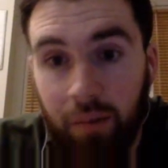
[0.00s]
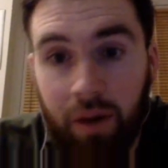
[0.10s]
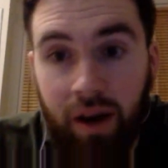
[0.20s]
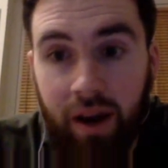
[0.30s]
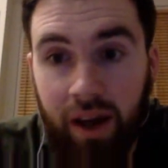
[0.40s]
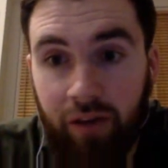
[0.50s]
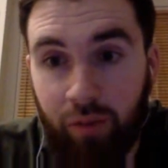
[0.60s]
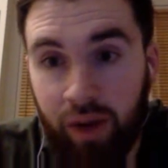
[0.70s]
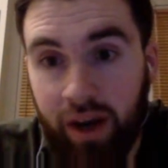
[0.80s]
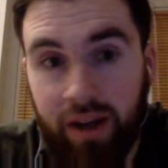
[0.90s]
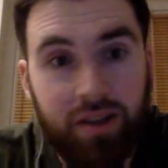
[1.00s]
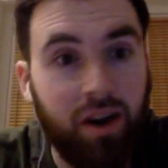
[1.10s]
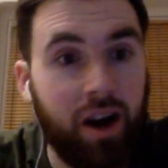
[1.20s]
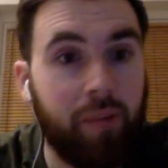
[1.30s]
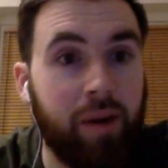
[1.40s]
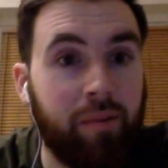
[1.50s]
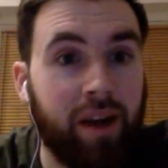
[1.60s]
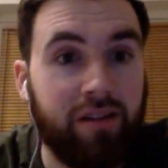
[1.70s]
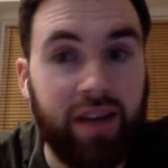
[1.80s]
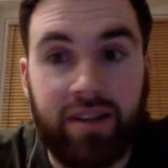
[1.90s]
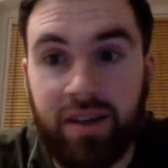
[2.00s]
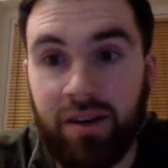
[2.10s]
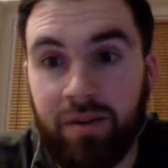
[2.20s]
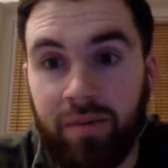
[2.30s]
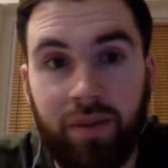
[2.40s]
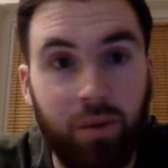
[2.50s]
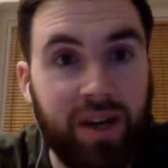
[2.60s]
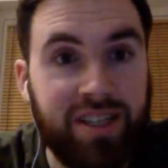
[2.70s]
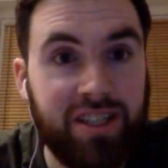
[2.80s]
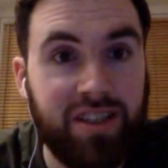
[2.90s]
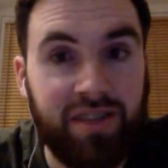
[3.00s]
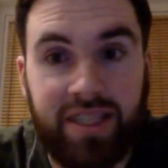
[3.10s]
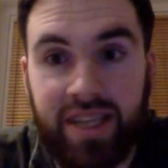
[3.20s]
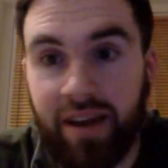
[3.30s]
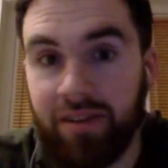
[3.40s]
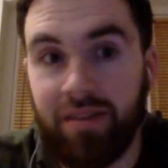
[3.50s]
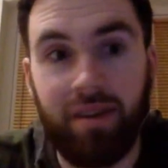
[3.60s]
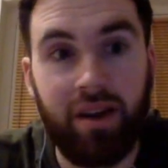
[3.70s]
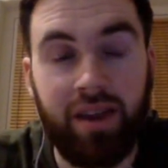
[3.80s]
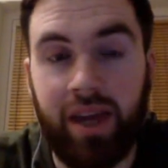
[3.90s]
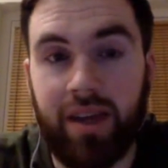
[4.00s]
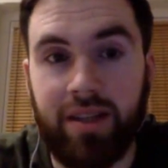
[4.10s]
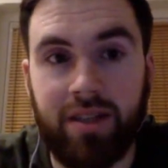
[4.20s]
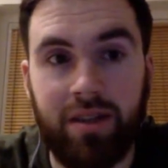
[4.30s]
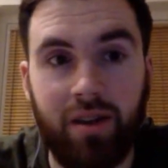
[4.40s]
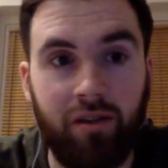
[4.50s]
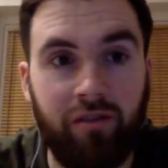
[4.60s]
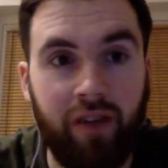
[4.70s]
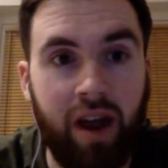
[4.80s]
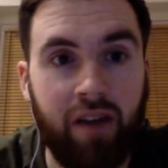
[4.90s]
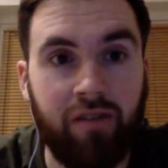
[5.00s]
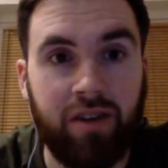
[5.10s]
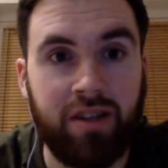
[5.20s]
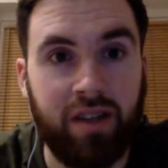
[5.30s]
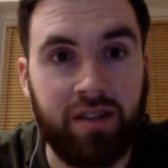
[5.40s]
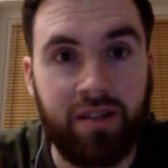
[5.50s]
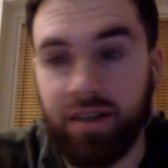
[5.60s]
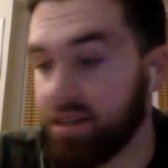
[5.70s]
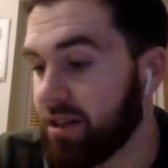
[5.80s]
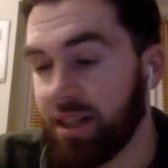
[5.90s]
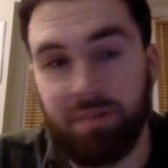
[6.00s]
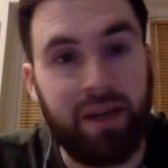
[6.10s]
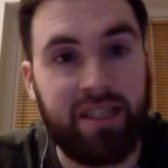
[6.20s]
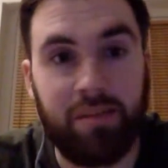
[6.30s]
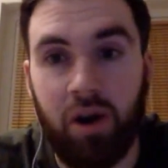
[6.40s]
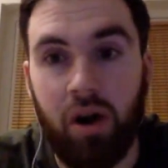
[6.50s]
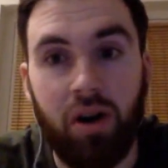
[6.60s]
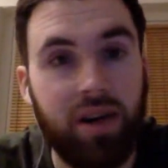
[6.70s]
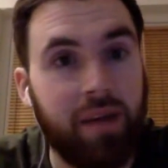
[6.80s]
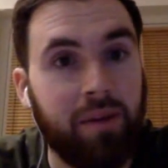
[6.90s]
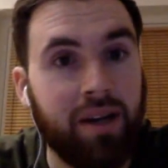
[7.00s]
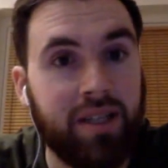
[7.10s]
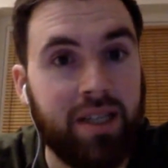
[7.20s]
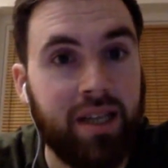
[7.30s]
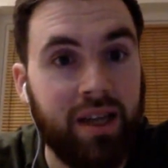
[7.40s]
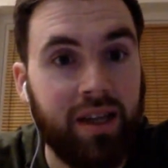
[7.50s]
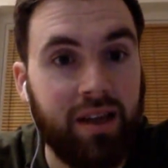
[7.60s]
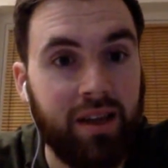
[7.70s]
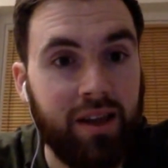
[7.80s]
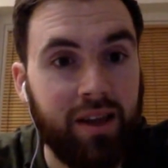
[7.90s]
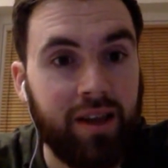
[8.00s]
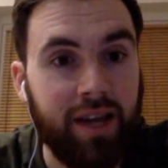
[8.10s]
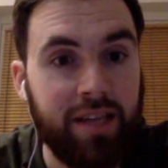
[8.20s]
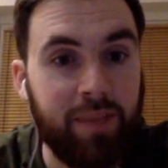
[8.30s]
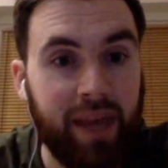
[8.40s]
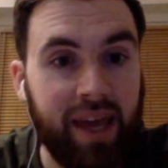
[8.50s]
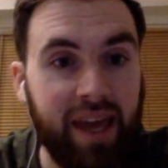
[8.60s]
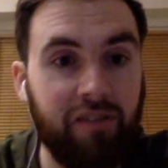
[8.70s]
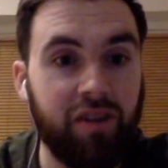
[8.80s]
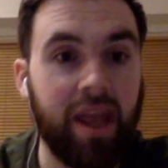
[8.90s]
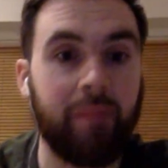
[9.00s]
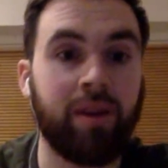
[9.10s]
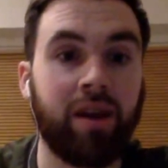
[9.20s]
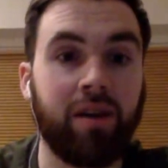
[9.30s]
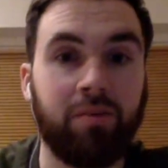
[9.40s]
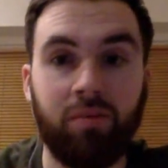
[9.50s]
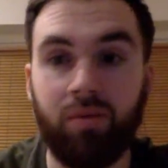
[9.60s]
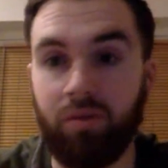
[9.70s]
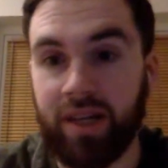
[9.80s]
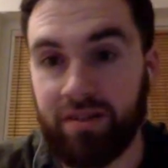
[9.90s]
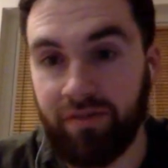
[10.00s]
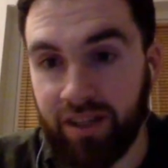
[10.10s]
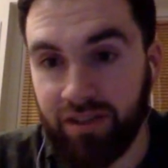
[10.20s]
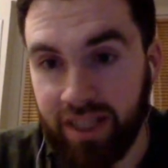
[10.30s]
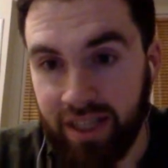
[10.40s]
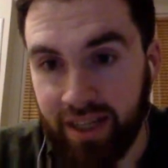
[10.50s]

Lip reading: But if we're going to talk about Benevento, the witches of the south, I think it's unfair for us not to discuss Massimo Coda, because he's been key for them in their recent victories.